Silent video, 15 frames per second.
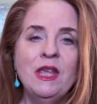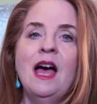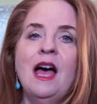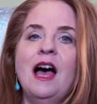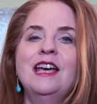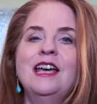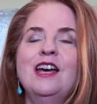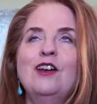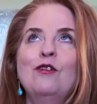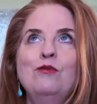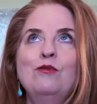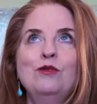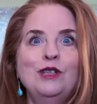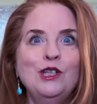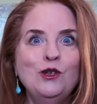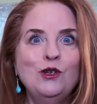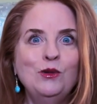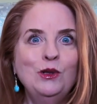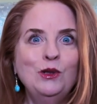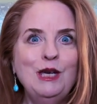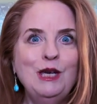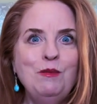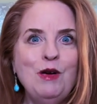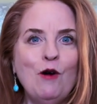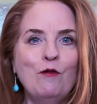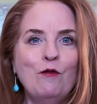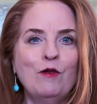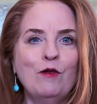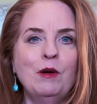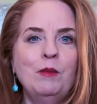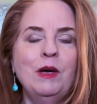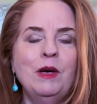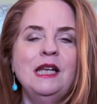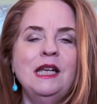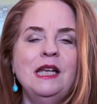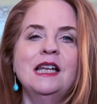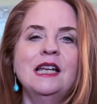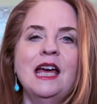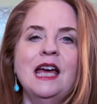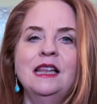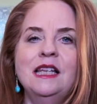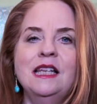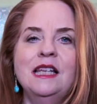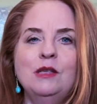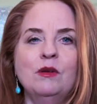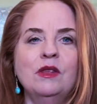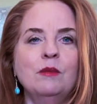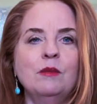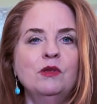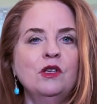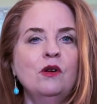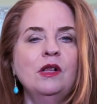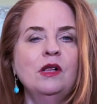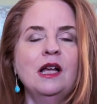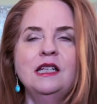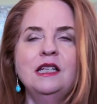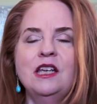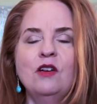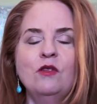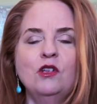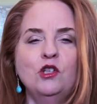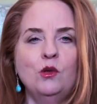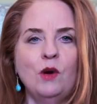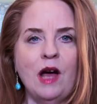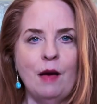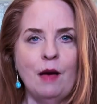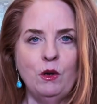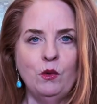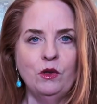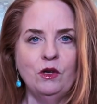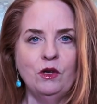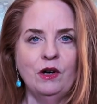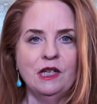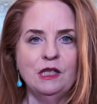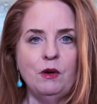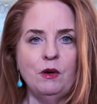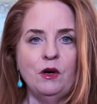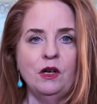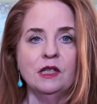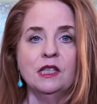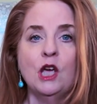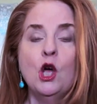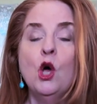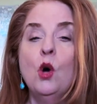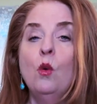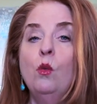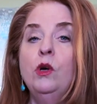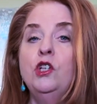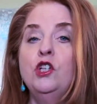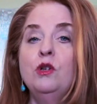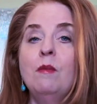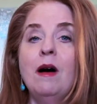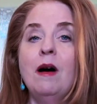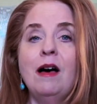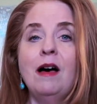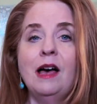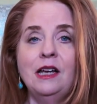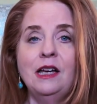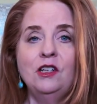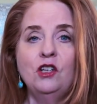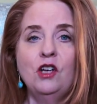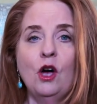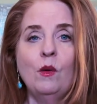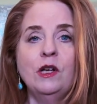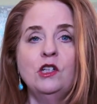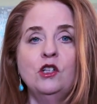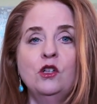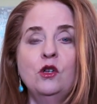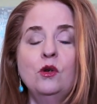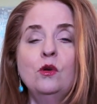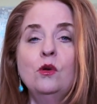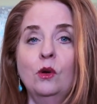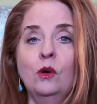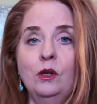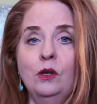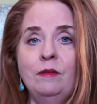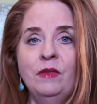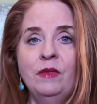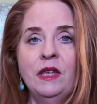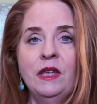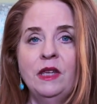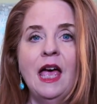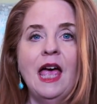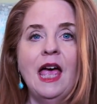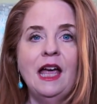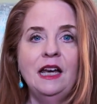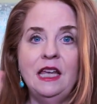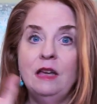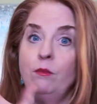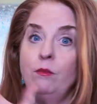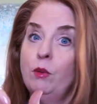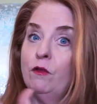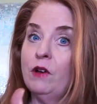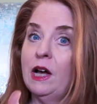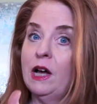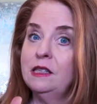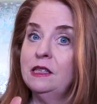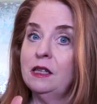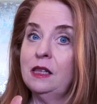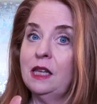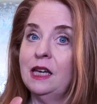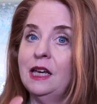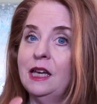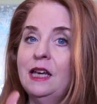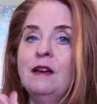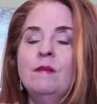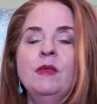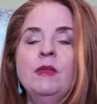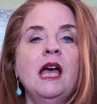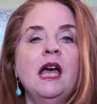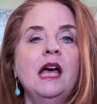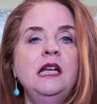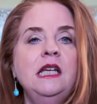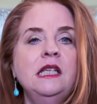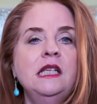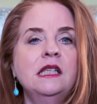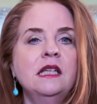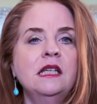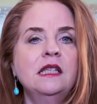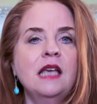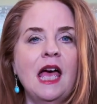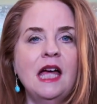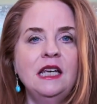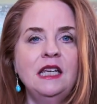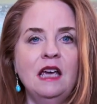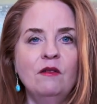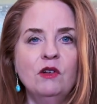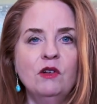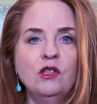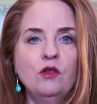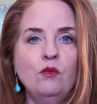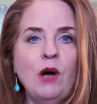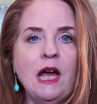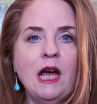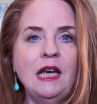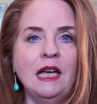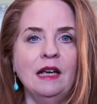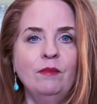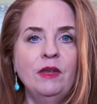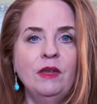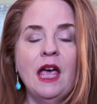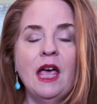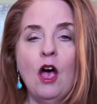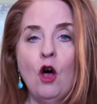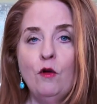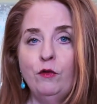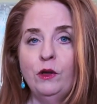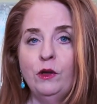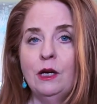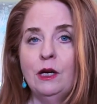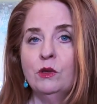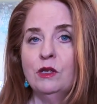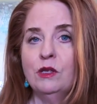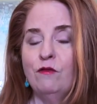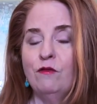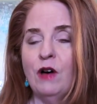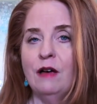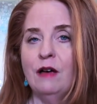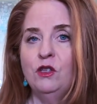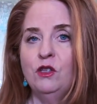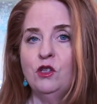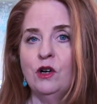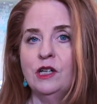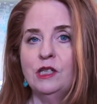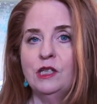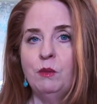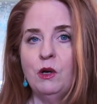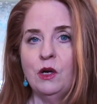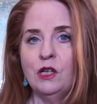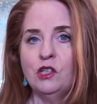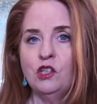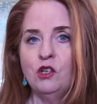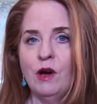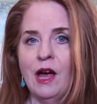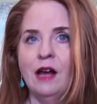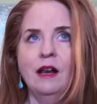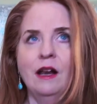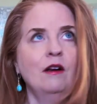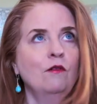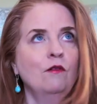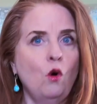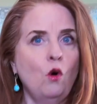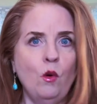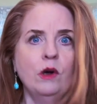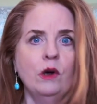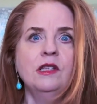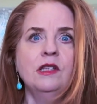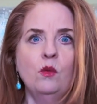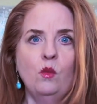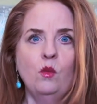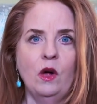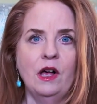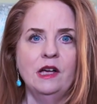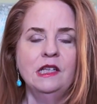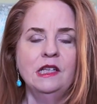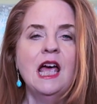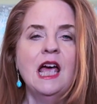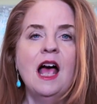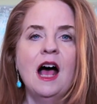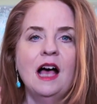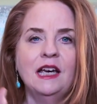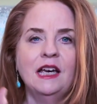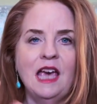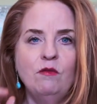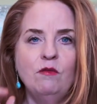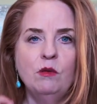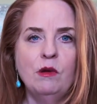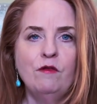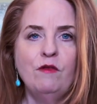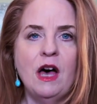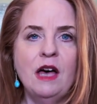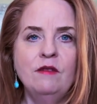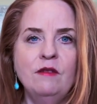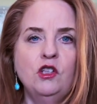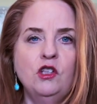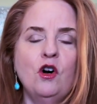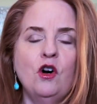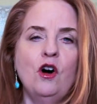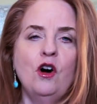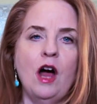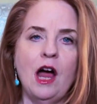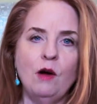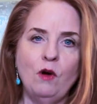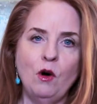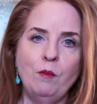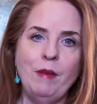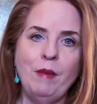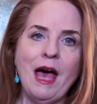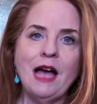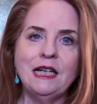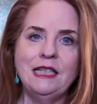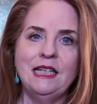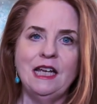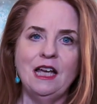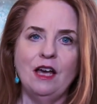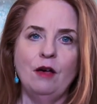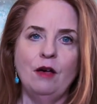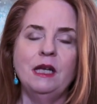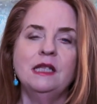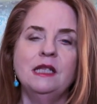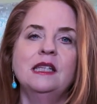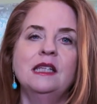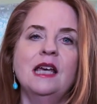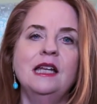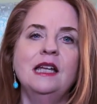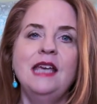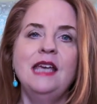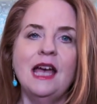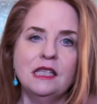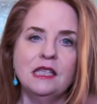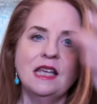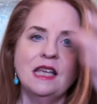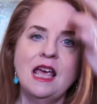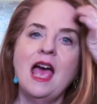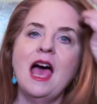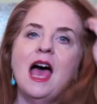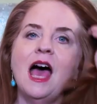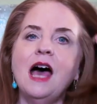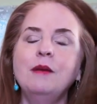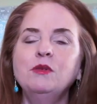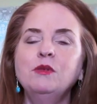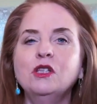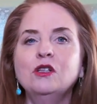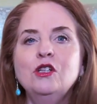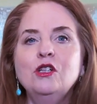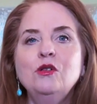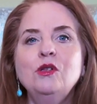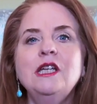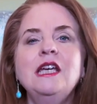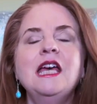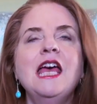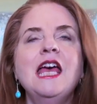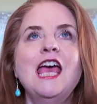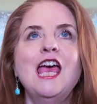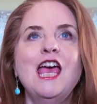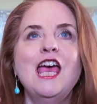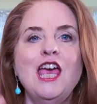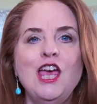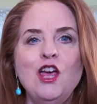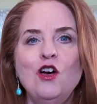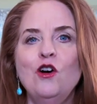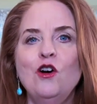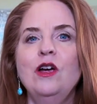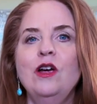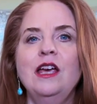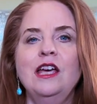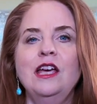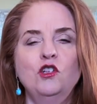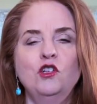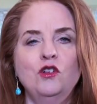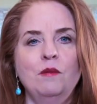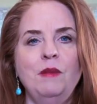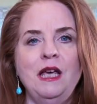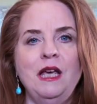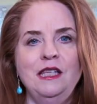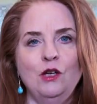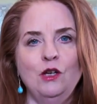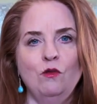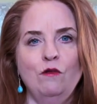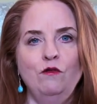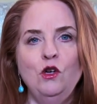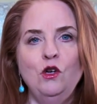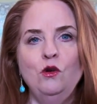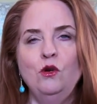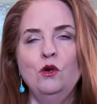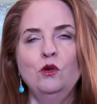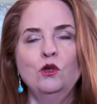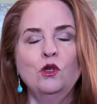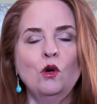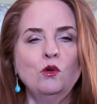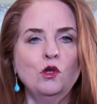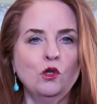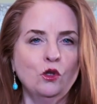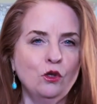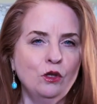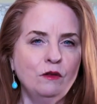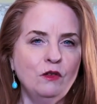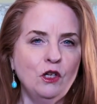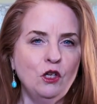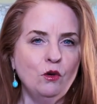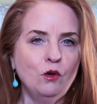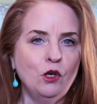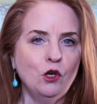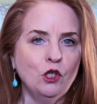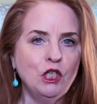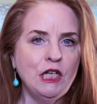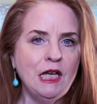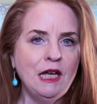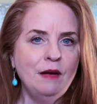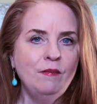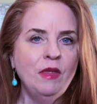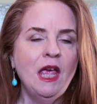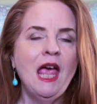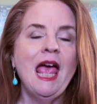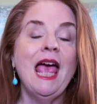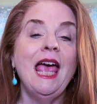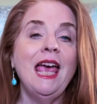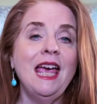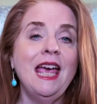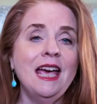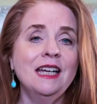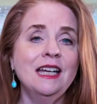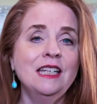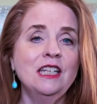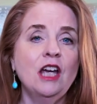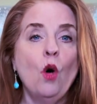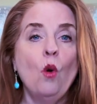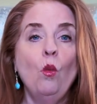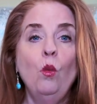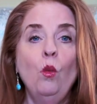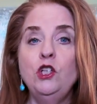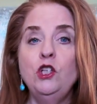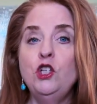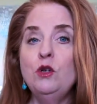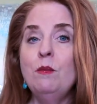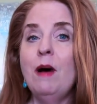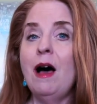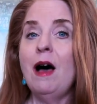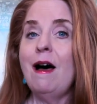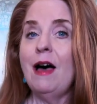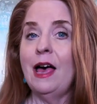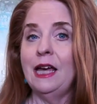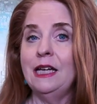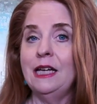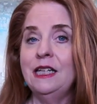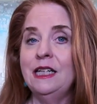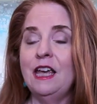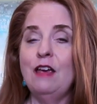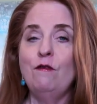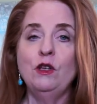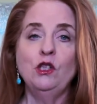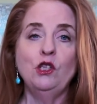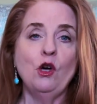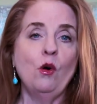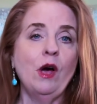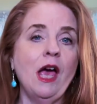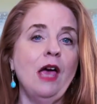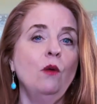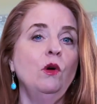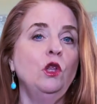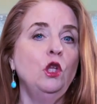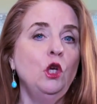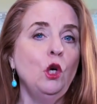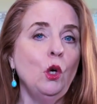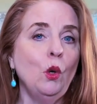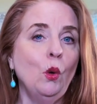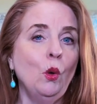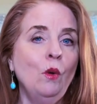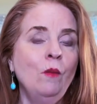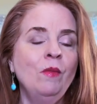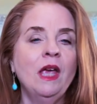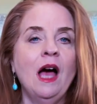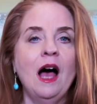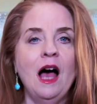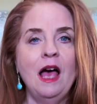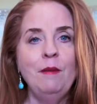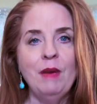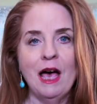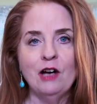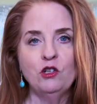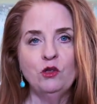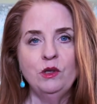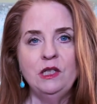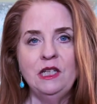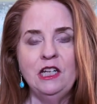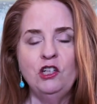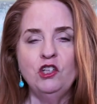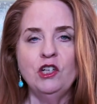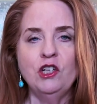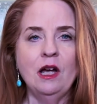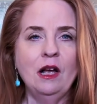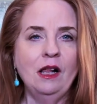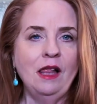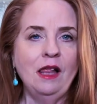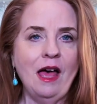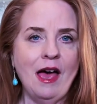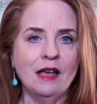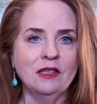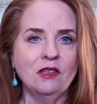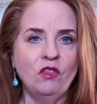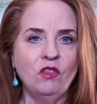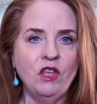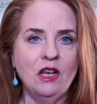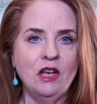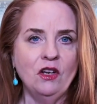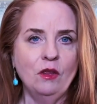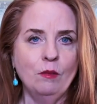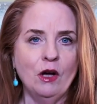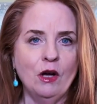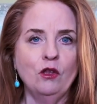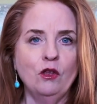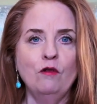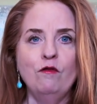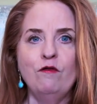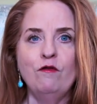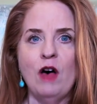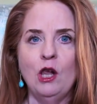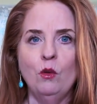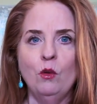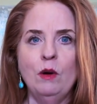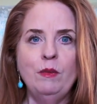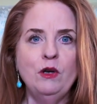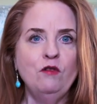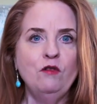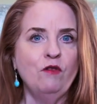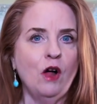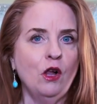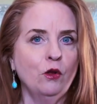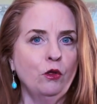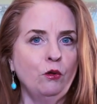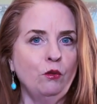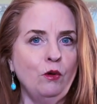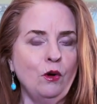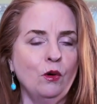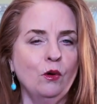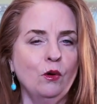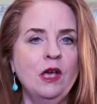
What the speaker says: I get a really cool email from him, and he said, hey Elizabeth, I'm so glad to hear that you were happy with our experience. Would you mind going to Google? And he provides the link, and he says, and give us a rating. Hopefully it was a 5-star experience you had. And of course it was. I gave him a 5-star. I wrote back to him and said, yes, absolutely. Here is your amazing review. You so deserved it, you and your team. And would you mind, if it's okay with you, I'm actually teaching a class at the end of the month on follow-up and follow-through.